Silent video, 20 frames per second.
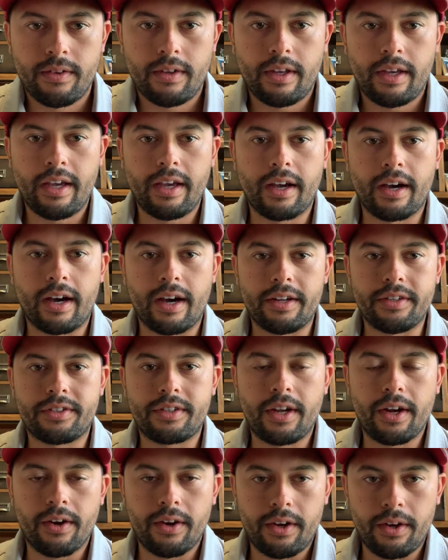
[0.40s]
Hey guys,
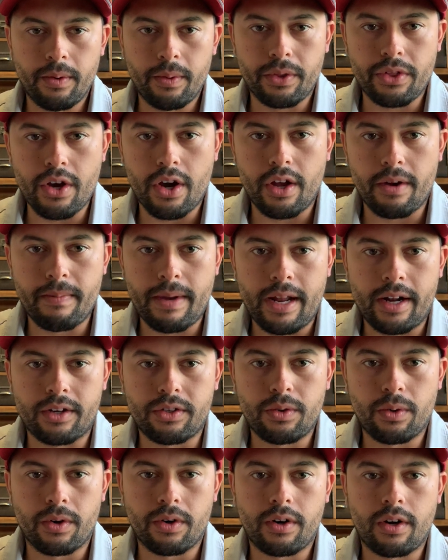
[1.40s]
Gary here with Automatic
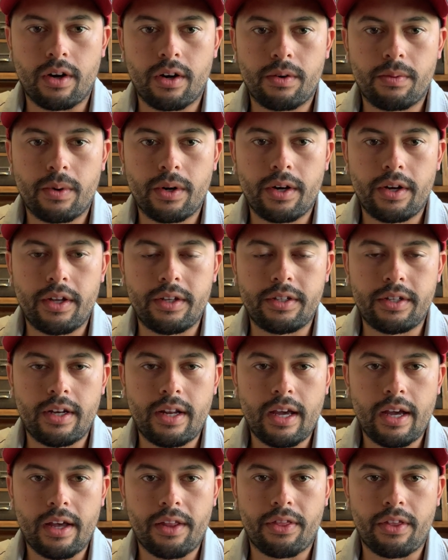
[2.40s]
Door and Hardware, and
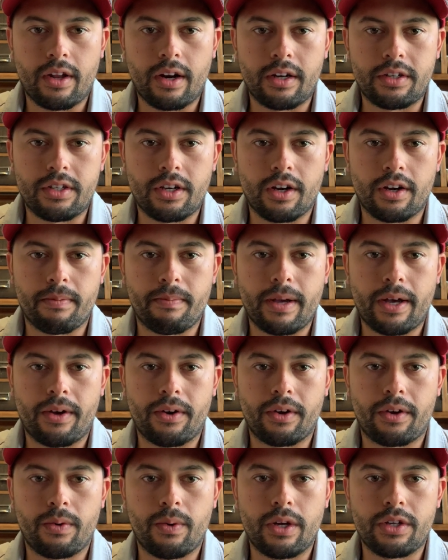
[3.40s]
today I thought I'd talk about
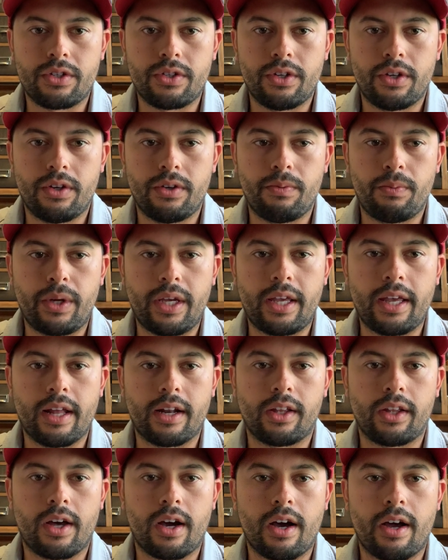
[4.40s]
a question we get
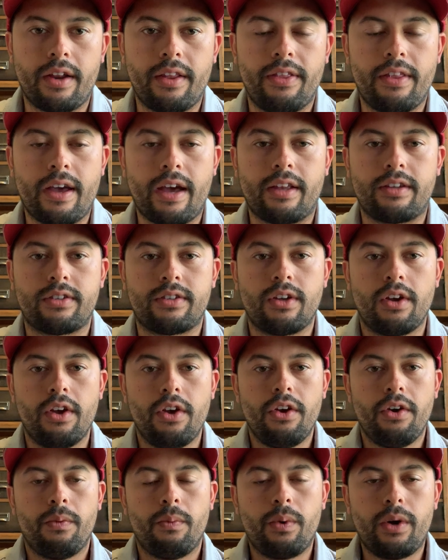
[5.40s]
a lot, and that's
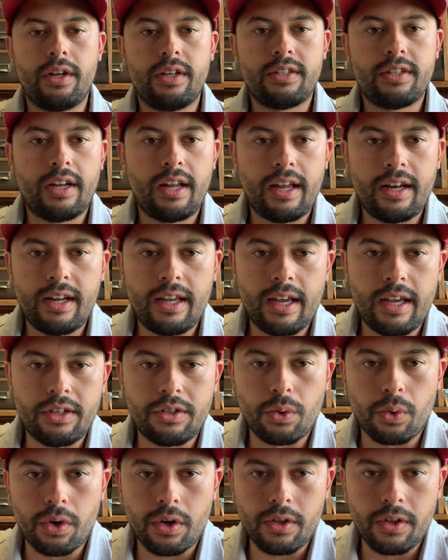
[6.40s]
what is an ADA
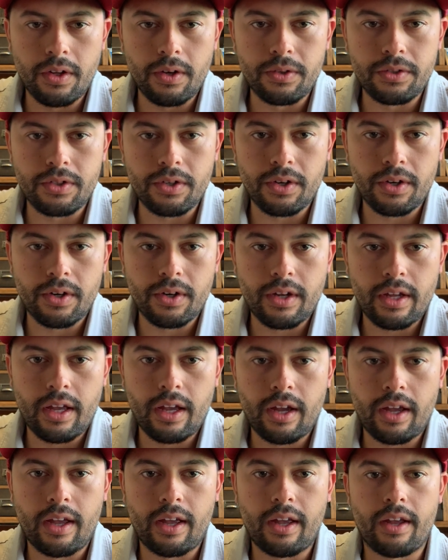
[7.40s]
door closer,
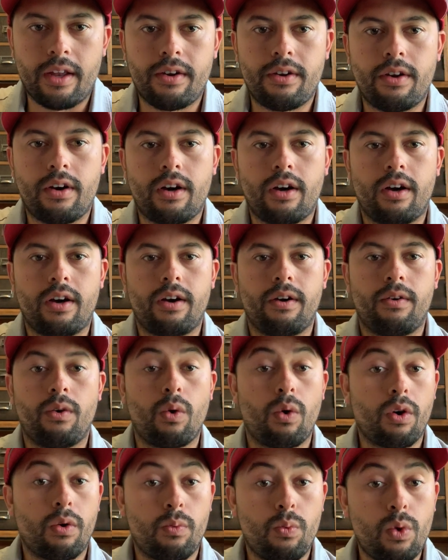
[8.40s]
and
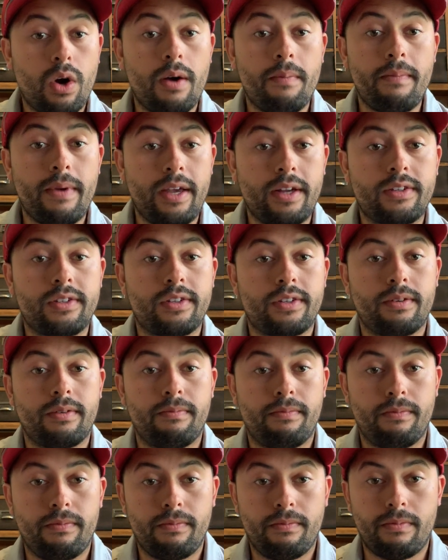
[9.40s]
or what makes
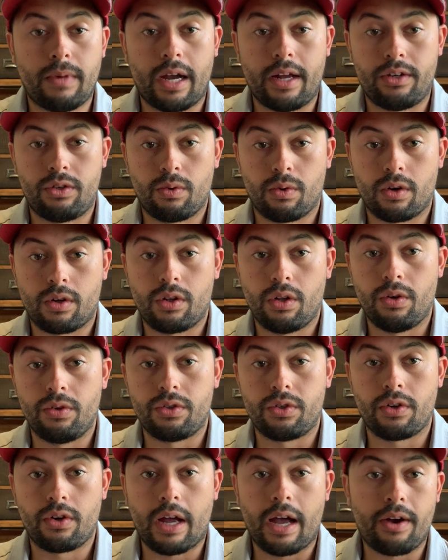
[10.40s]
my door
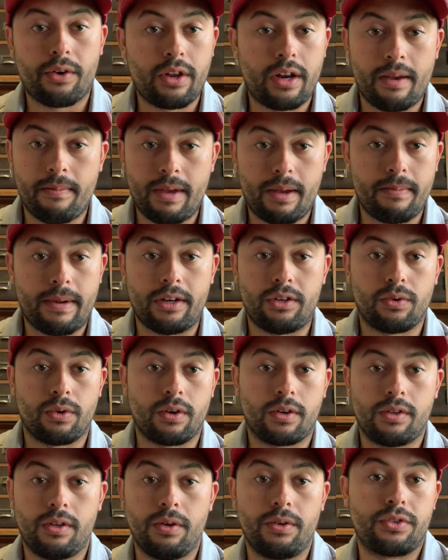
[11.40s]
closer? How can I make my door
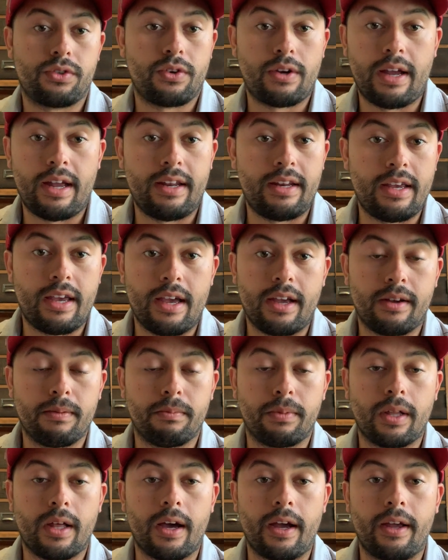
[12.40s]
closer ADA
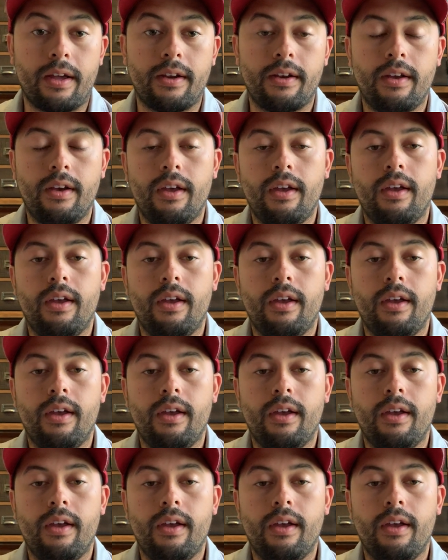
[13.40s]
compliant?